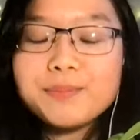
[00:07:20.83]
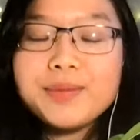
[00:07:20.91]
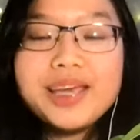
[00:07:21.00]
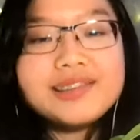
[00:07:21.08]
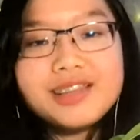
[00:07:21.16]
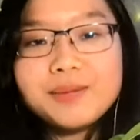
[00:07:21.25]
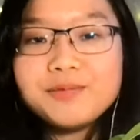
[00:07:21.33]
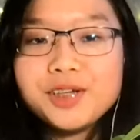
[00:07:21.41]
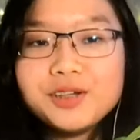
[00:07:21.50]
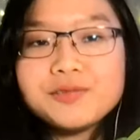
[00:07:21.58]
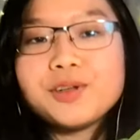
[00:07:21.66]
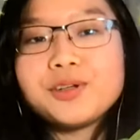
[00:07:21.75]
makes them
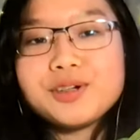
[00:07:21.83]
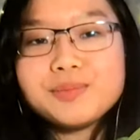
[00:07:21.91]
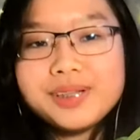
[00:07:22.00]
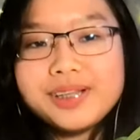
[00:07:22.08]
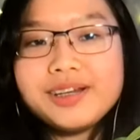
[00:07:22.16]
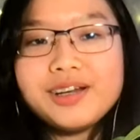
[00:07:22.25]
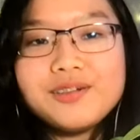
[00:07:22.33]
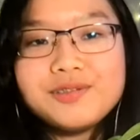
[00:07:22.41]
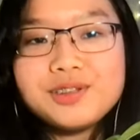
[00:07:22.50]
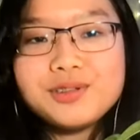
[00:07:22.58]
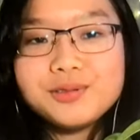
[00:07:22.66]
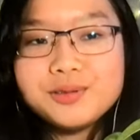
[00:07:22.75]
feel vulnerable
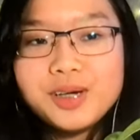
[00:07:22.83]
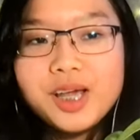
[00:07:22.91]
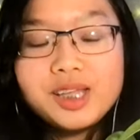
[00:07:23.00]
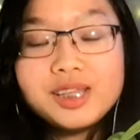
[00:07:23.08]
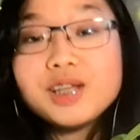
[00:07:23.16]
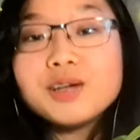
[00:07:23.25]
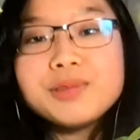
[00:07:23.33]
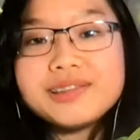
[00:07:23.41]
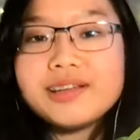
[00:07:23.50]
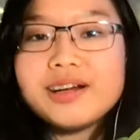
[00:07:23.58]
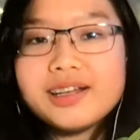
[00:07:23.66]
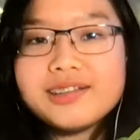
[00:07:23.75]
enough to yeah. deal
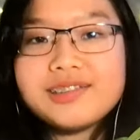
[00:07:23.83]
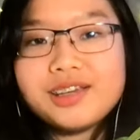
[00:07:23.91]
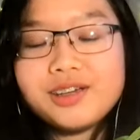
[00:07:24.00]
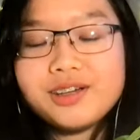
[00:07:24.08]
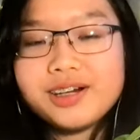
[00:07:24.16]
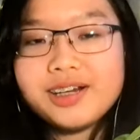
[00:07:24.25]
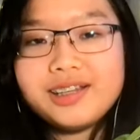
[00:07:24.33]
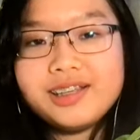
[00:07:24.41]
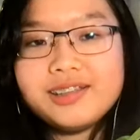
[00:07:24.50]
with their insecurities.